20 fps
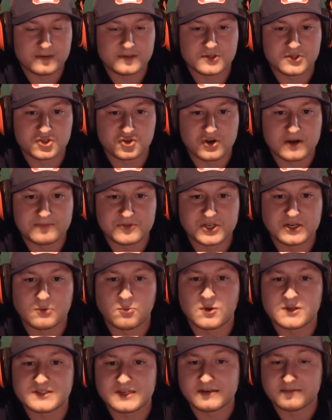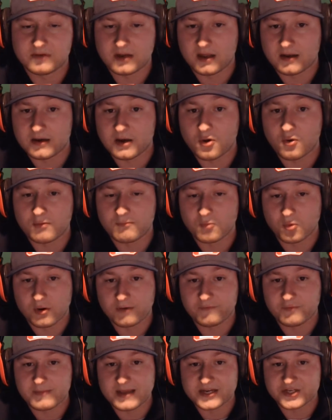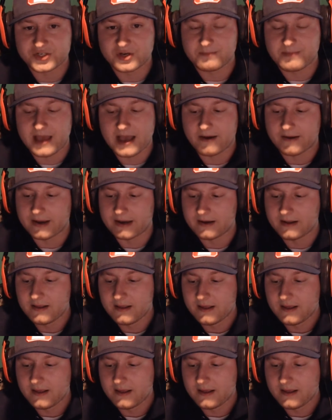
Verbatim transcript: in the description once I, I know more information about it.